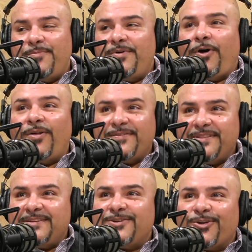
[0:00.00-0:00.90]
all of
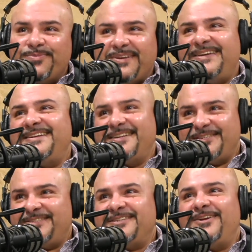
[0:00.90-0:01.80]
the terms and
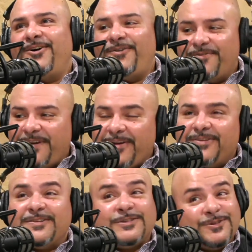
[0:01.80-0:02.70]
conditions and all the
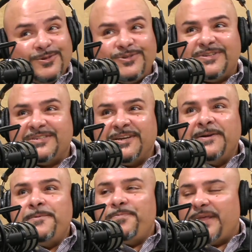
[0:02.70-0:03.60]
various exclusions,
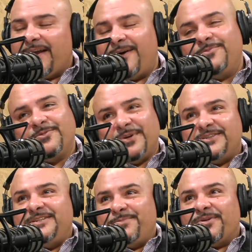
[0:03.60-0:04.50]
that comes much
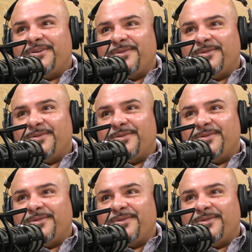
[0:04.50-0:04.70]
deeper into the